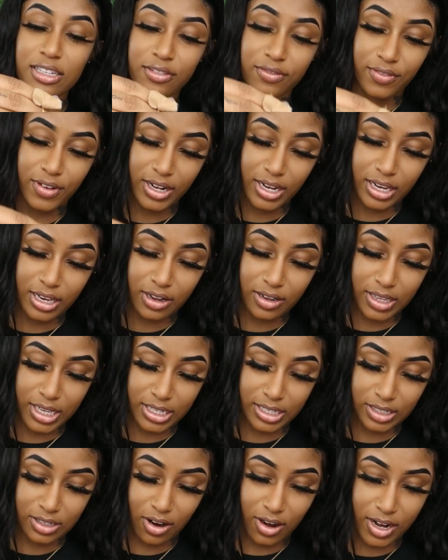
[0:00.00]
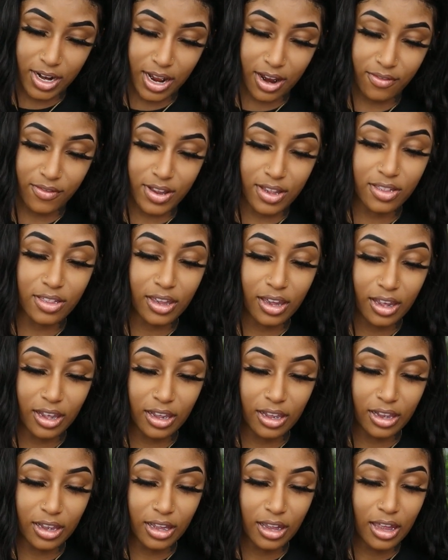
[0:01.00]
the video that started
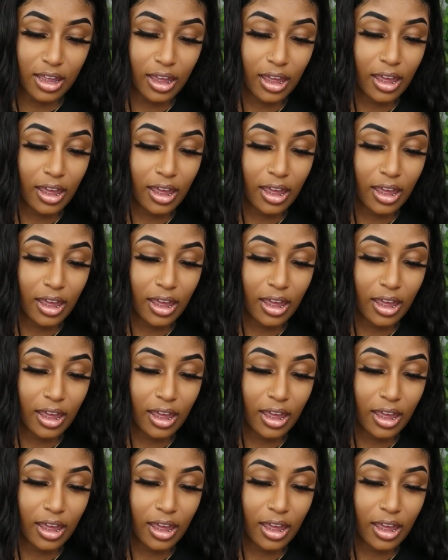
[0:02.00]
everything.